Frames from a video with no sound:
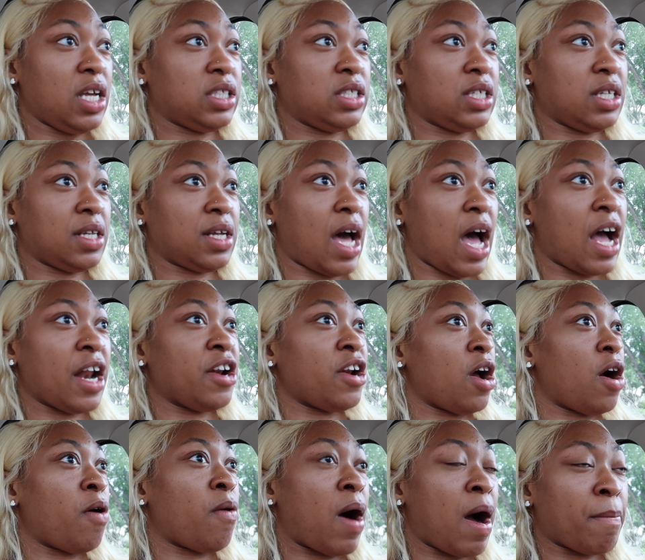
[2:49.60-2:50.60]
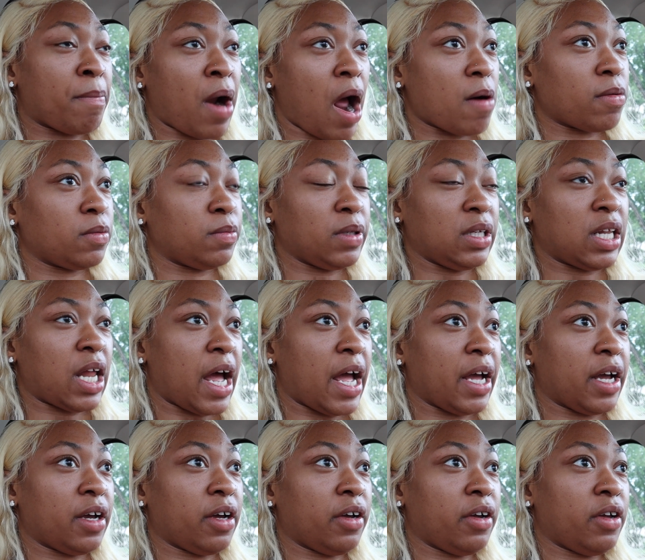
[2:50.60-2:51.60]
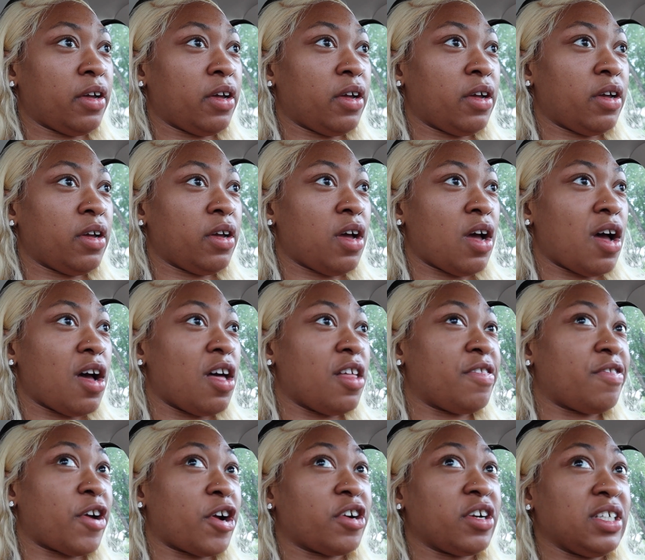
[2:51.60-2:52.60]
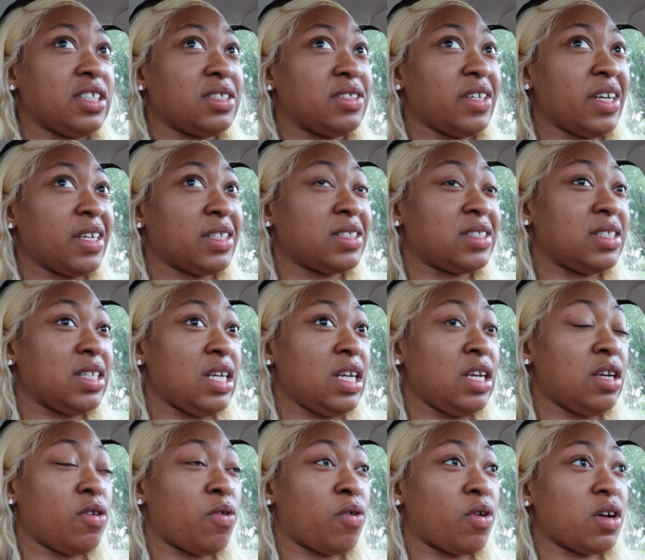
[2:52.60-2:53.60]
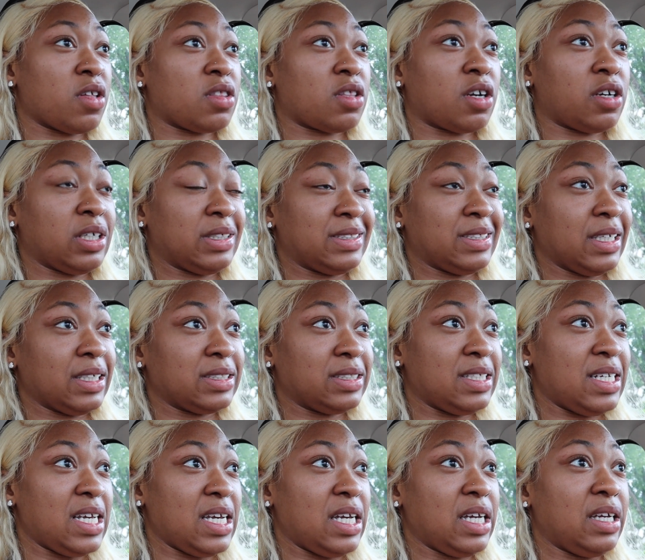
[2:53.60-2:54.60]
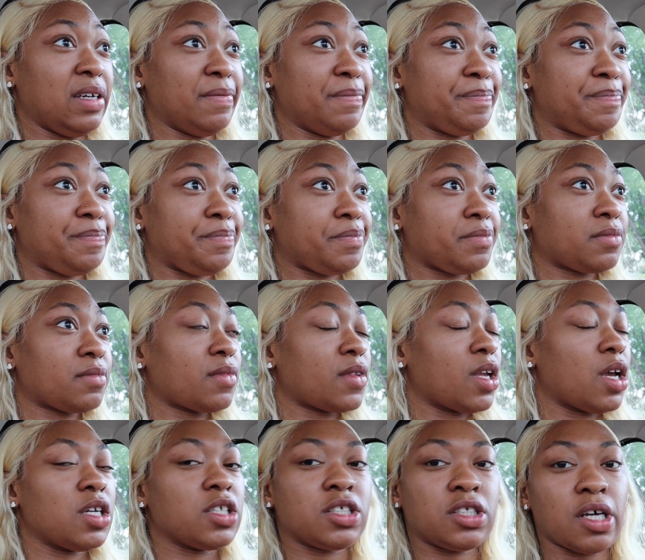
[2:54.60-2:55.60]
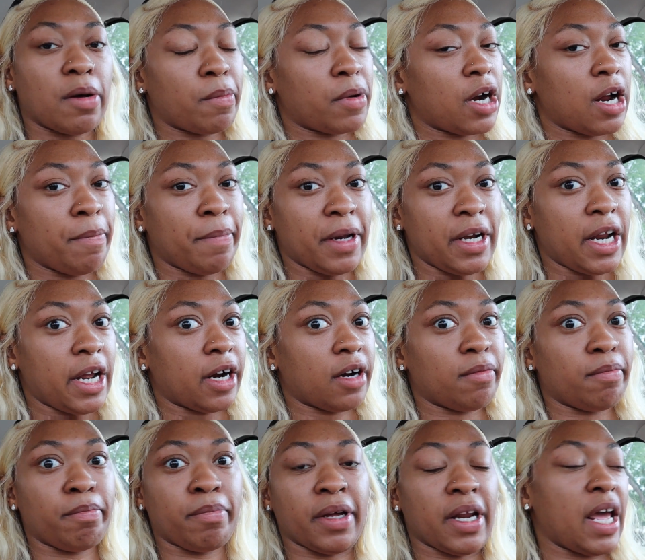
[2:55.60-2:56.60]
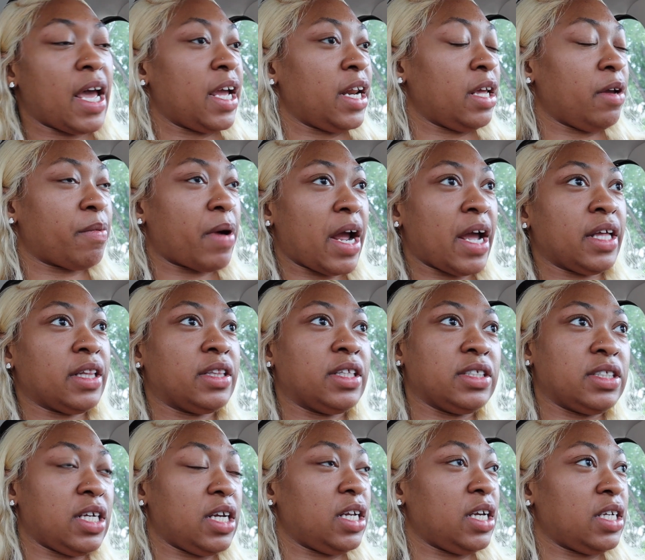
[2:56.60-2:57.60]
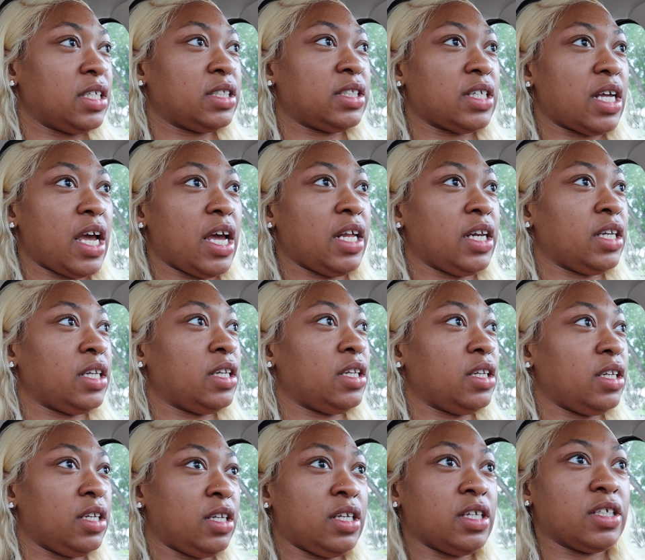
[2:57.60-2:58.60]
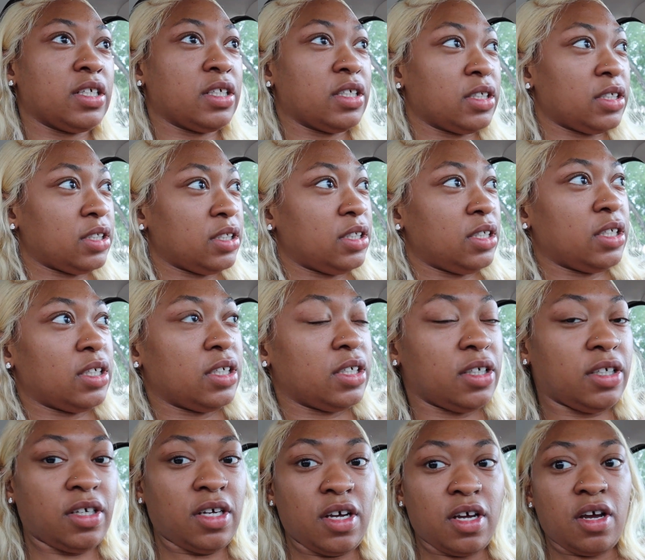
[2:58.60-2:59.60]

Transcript: to, I know I'm probably like a 36C or a 36D, somewhere up in there. But at any rate, the titties and the